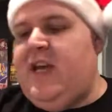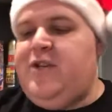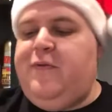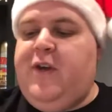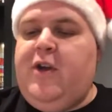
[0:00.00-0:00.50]

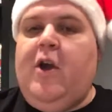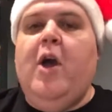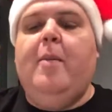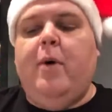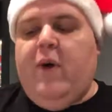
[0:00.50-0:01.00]
action figure,
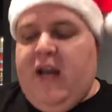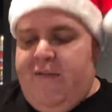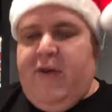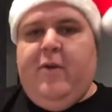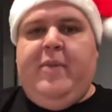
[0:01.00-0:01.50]
but
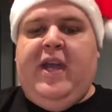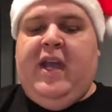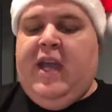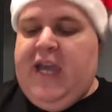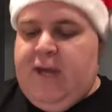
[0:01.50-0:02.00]
whatever it'll be,